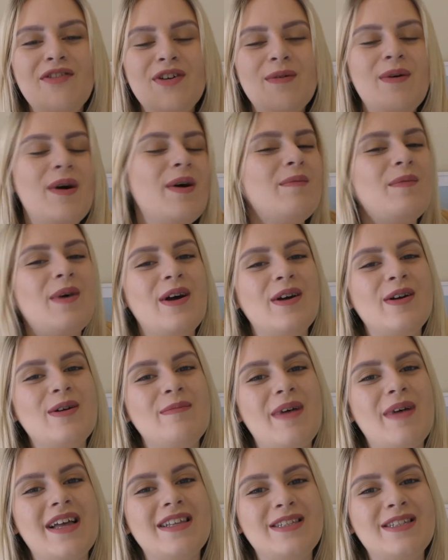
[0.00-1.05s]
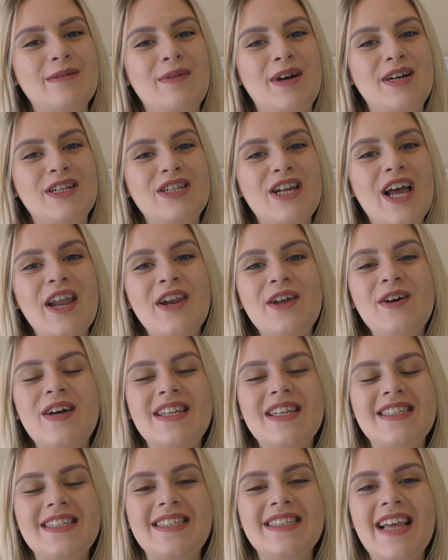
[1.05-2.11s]
everyone, welcome back to my channel,
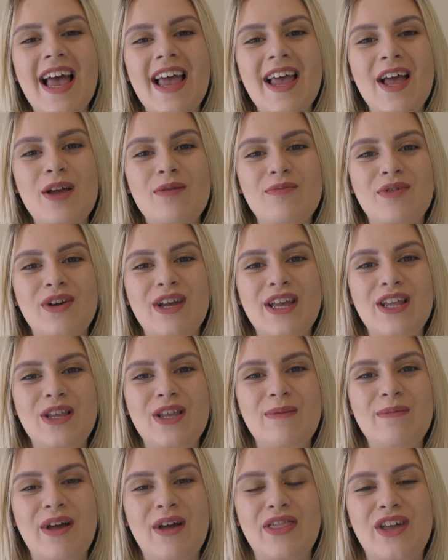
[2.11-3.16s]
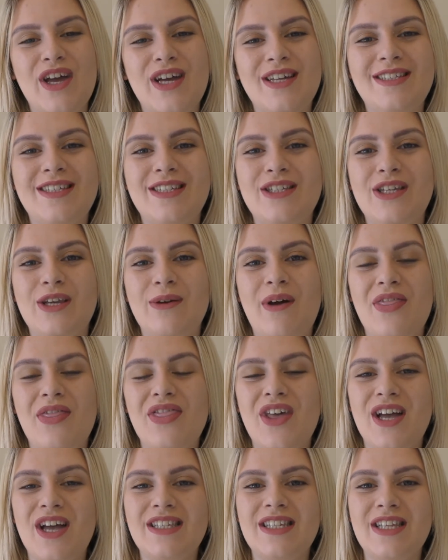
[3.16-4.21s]
and today I'm bringing you my 32 and
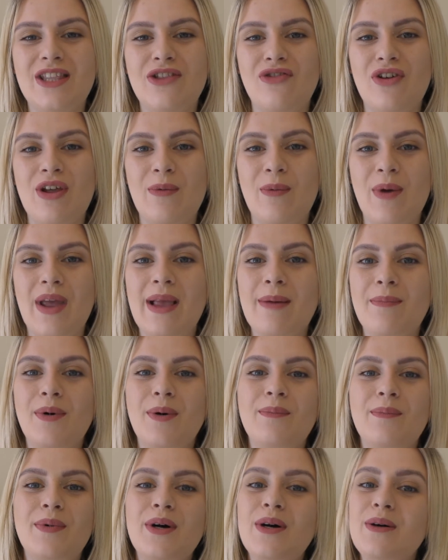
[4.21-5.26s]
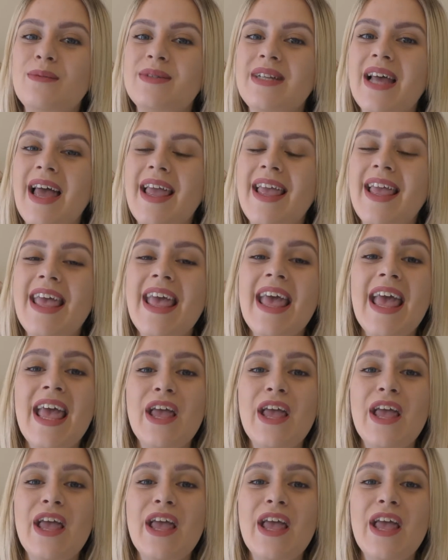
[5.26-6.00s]
33 week bump update.